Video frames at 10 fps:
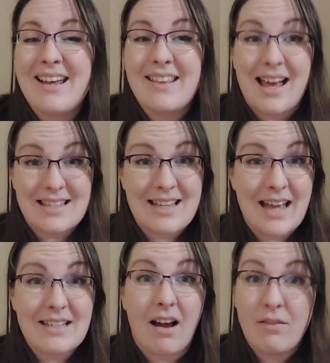That
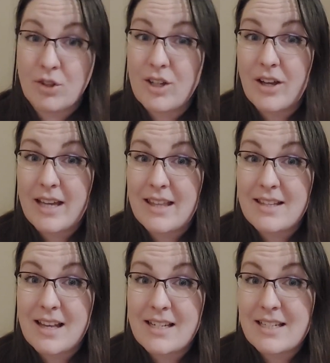said, I've got to go and get
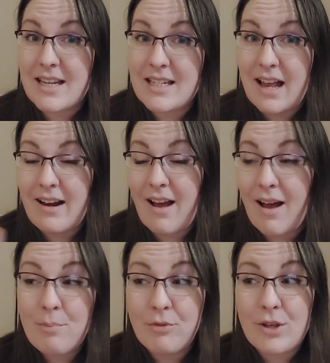this edited and
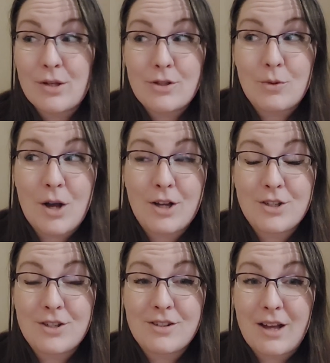up for you to
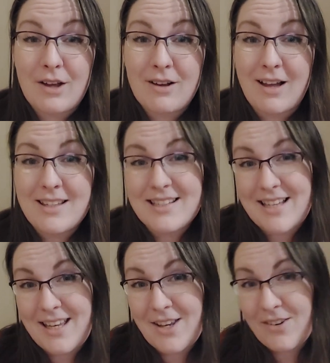watch. So I'll
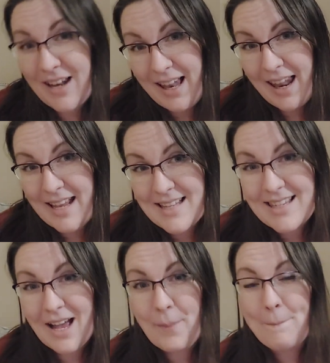see you
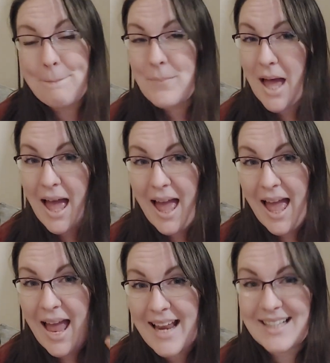later.
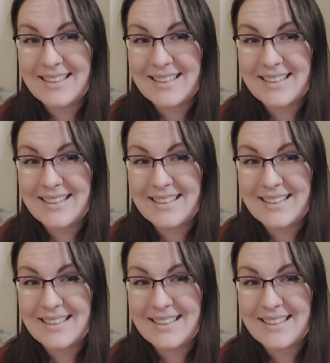Bye.